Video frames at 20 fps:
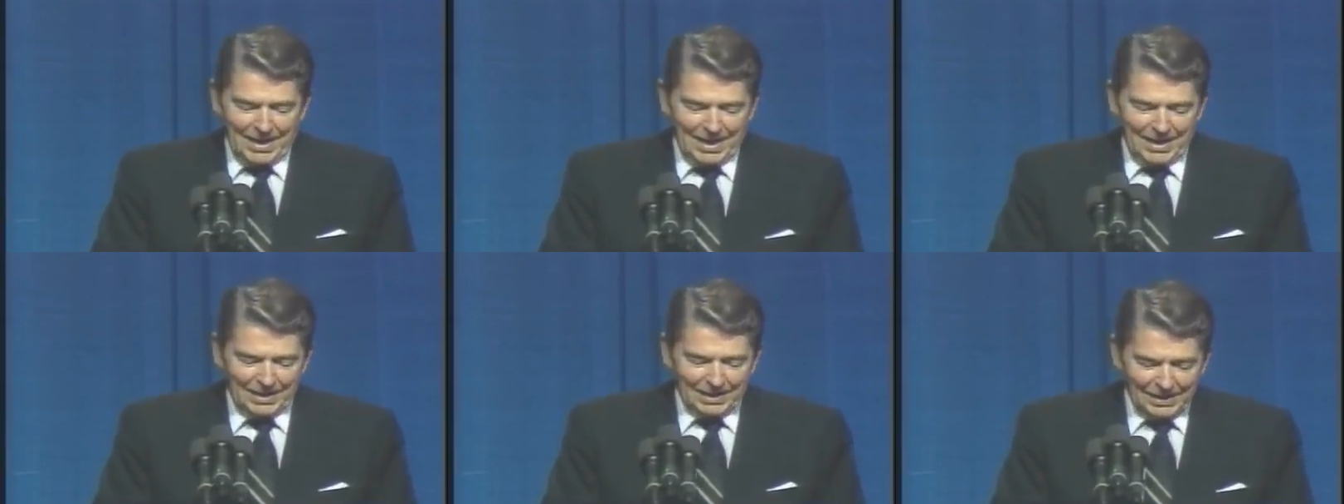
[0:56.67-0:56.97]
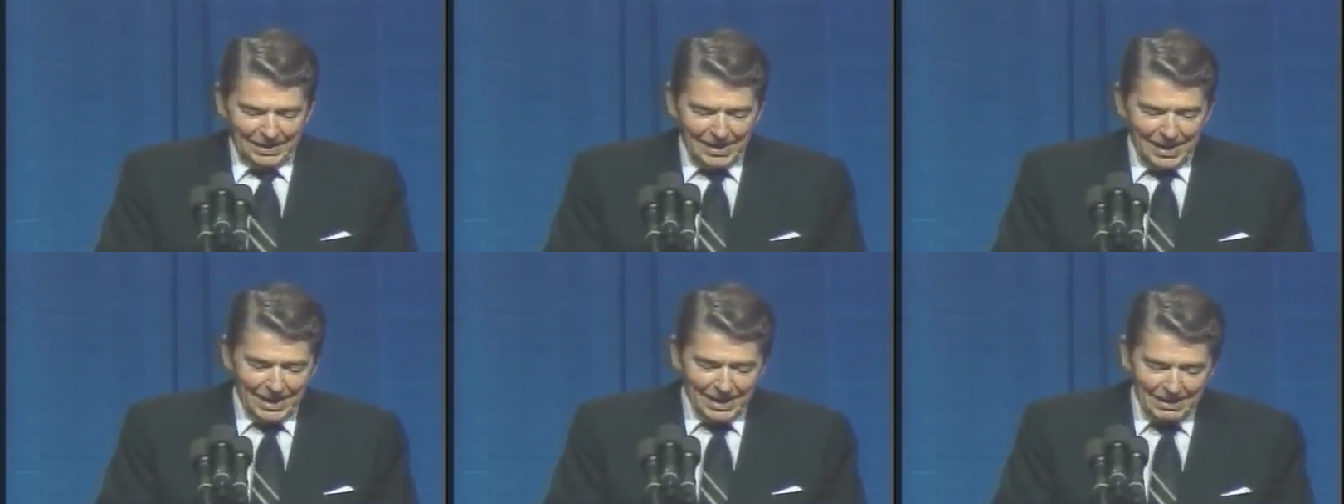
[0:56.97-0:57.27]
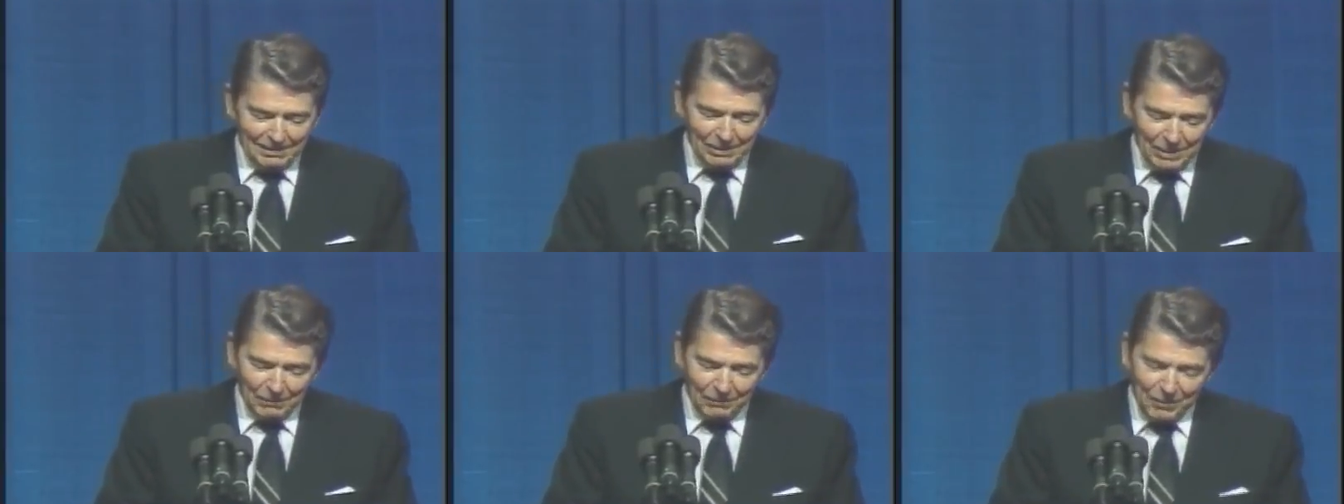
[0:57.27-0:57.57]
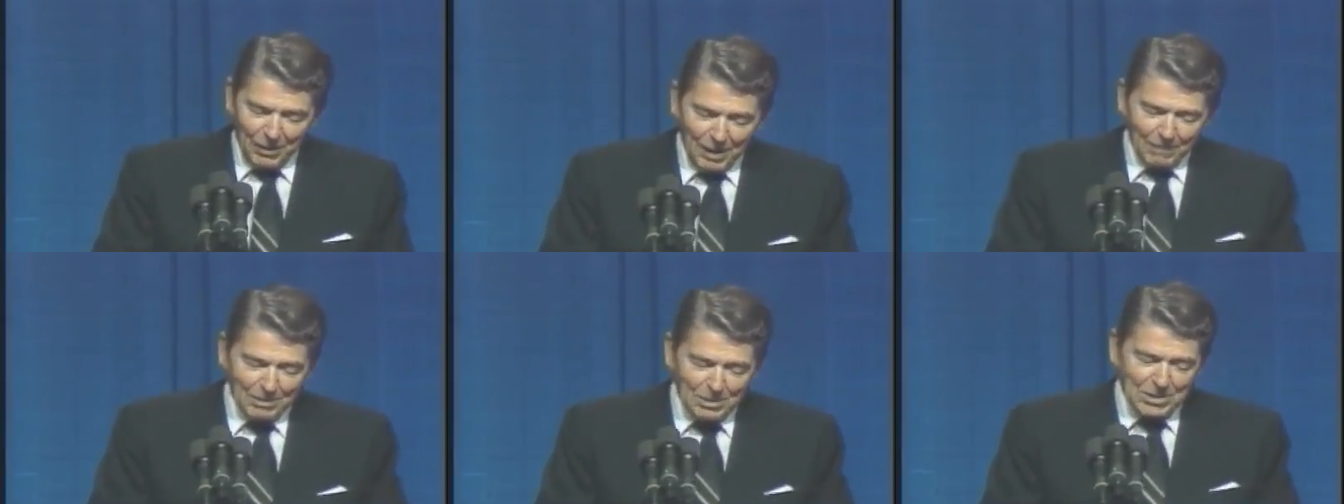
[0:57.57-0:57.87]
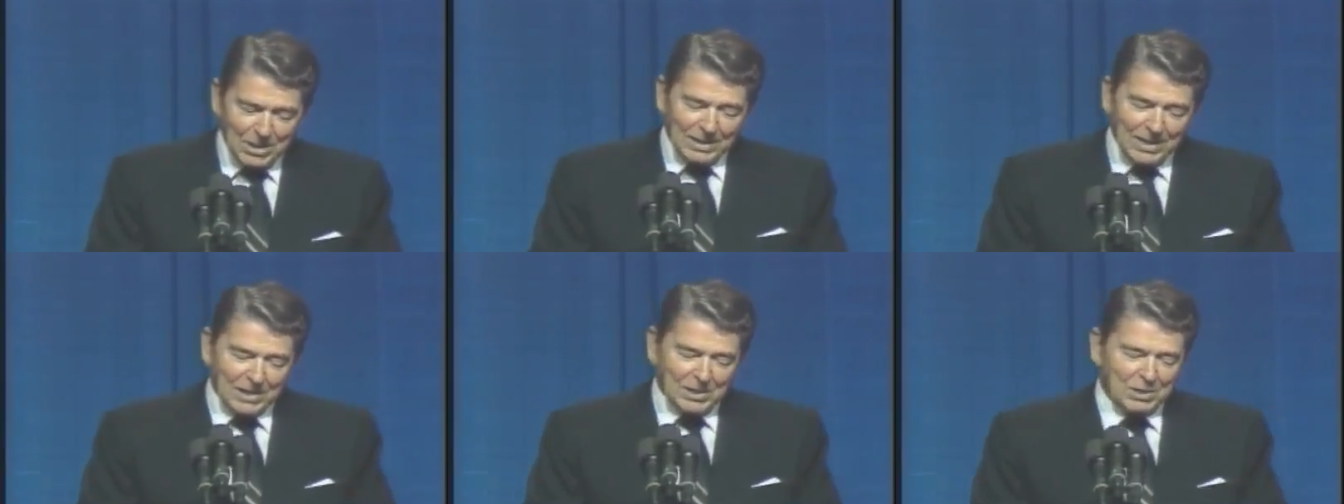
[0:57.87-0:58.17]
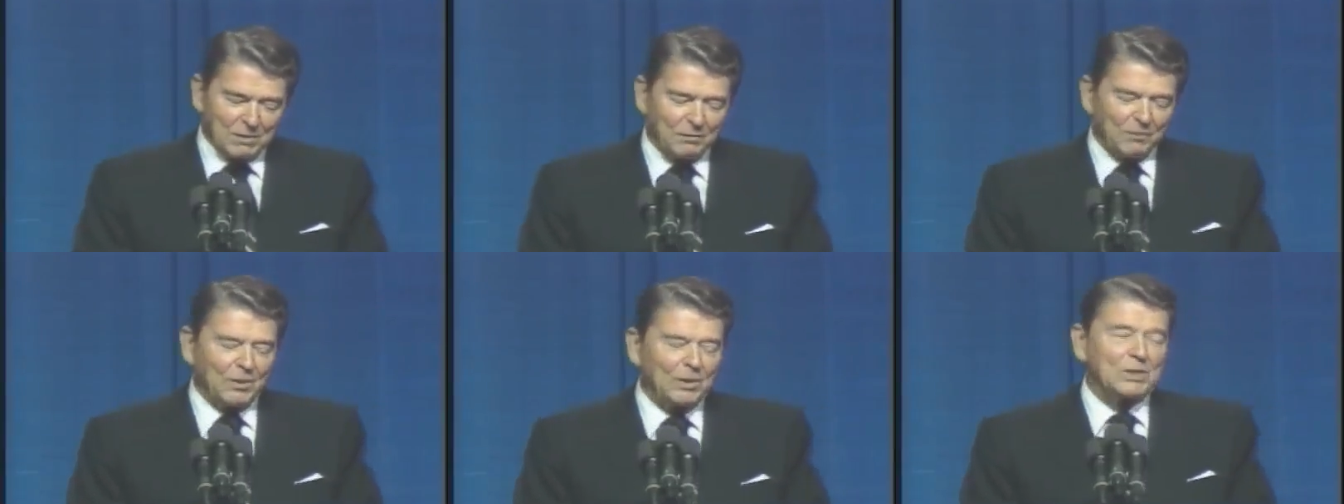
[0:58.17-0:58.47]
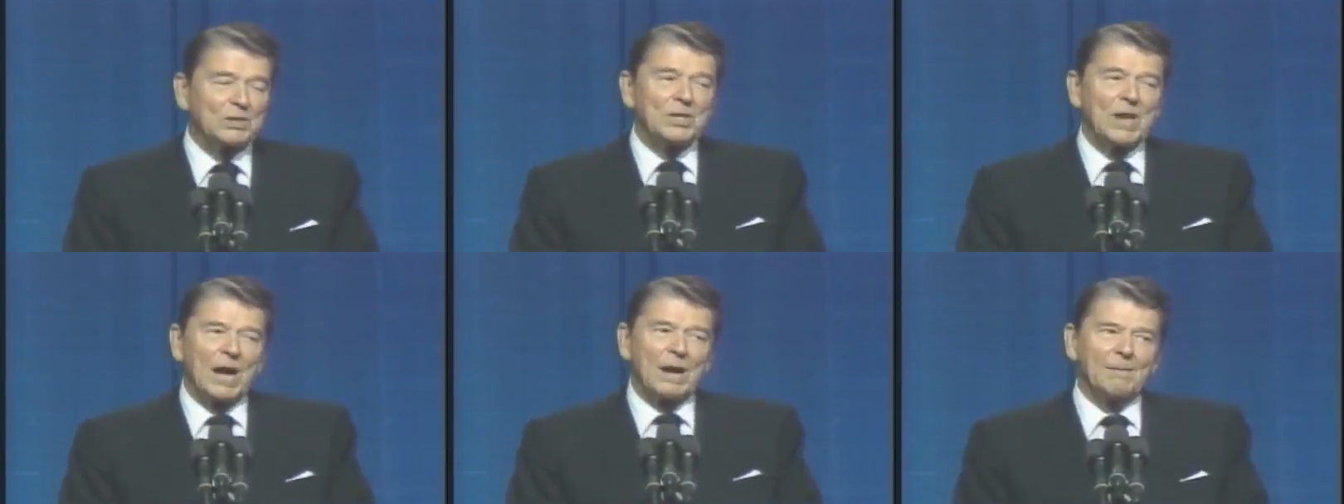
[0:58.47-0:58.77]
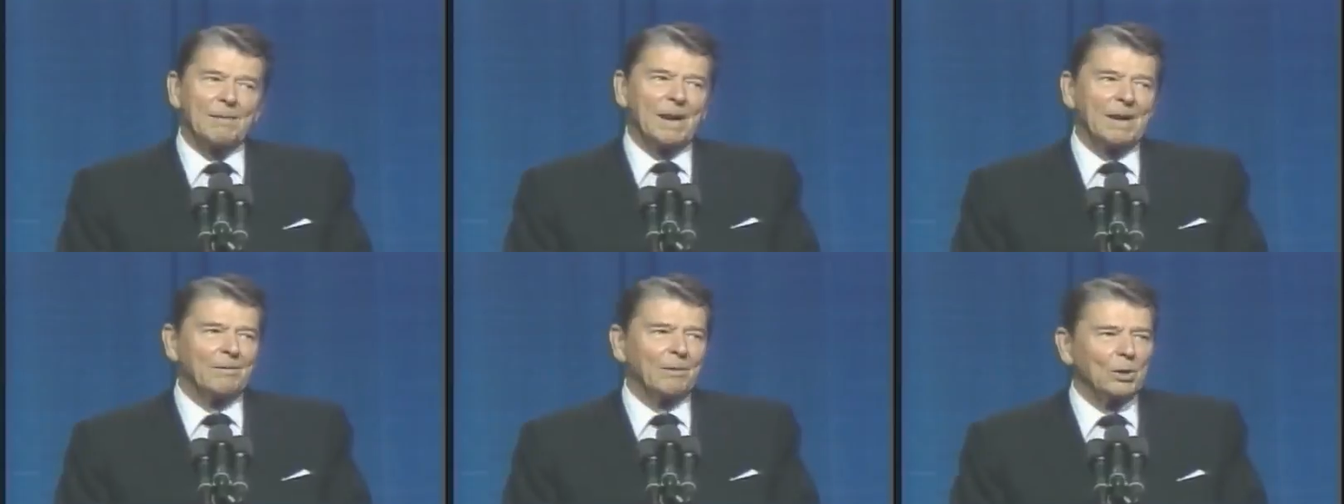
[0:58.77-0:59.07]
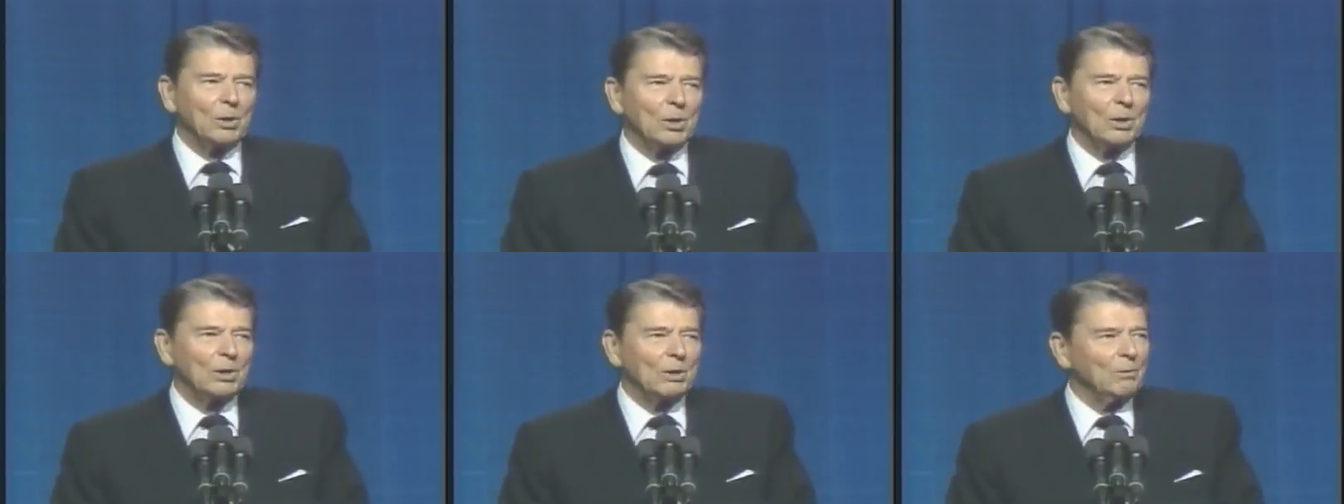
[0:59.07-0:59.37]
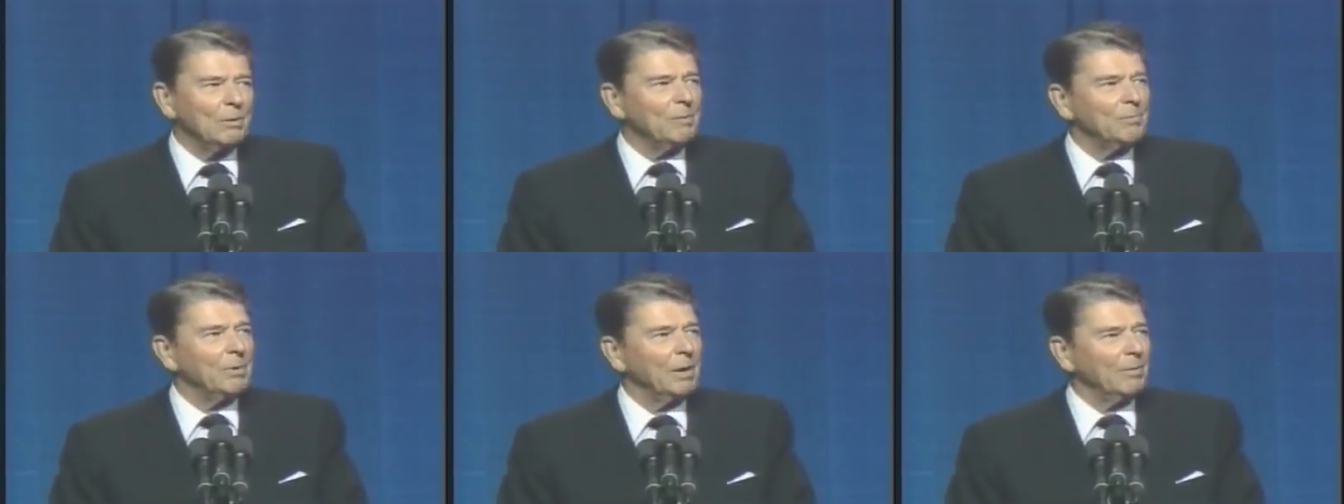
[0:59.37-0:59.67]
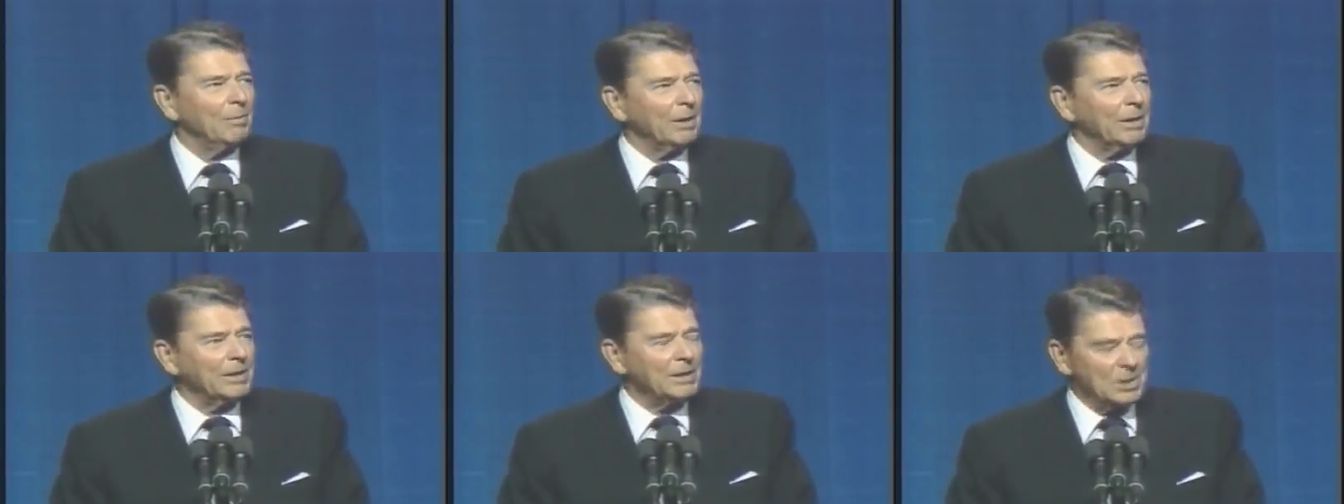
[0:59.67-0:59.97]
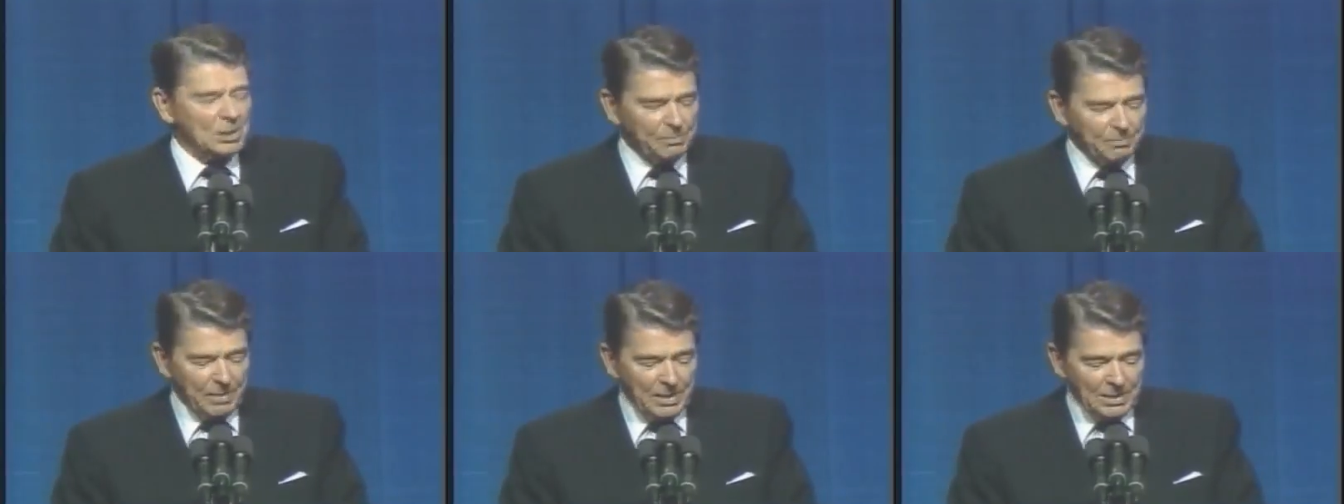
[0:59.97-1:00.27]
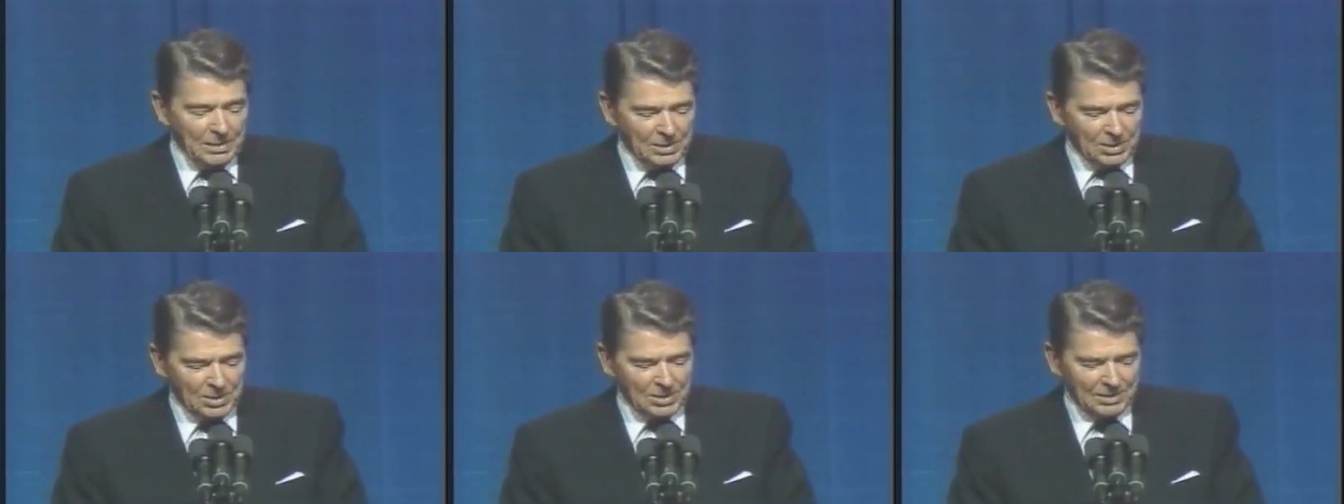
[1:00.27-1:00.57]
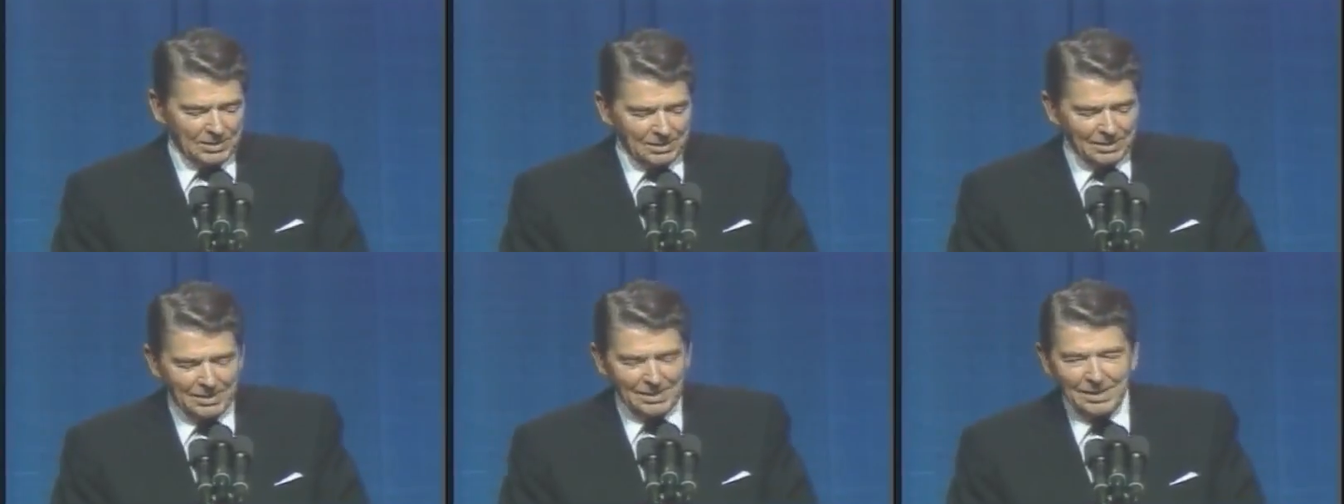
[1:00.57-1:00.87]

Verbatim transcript: And at the end of it, the farmer said, "That's the first time I ever heard a Republican speech."